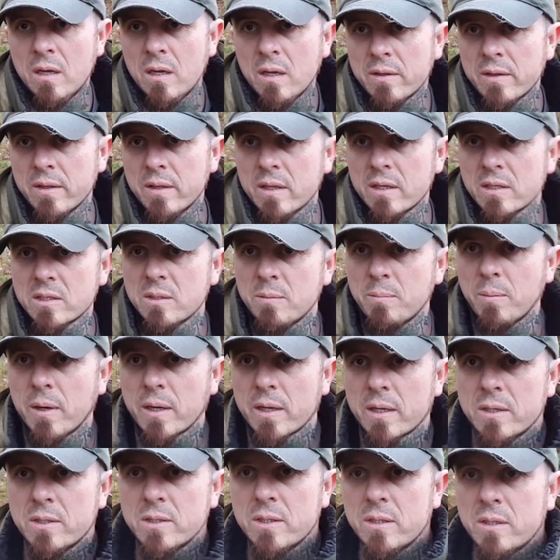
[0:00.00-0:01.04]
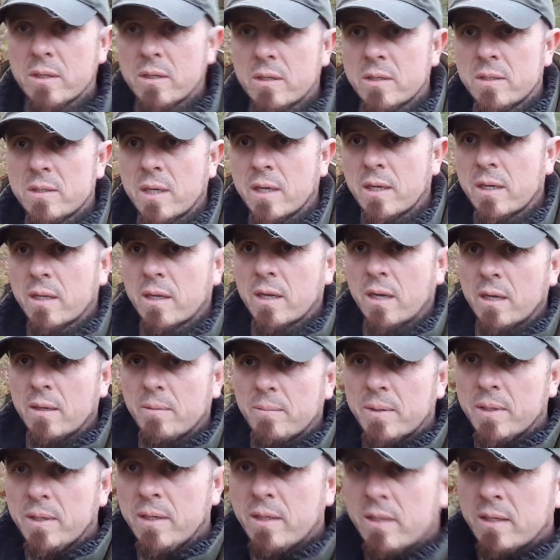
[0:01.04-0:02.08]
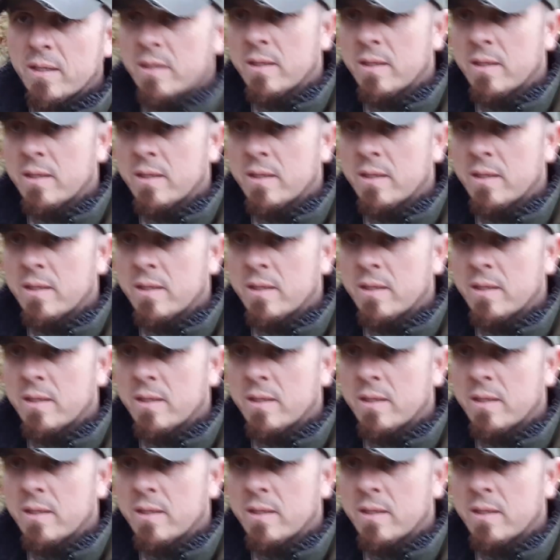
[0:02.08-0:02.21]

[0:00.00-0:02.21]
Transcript: I think that's the packaging that the tent came in.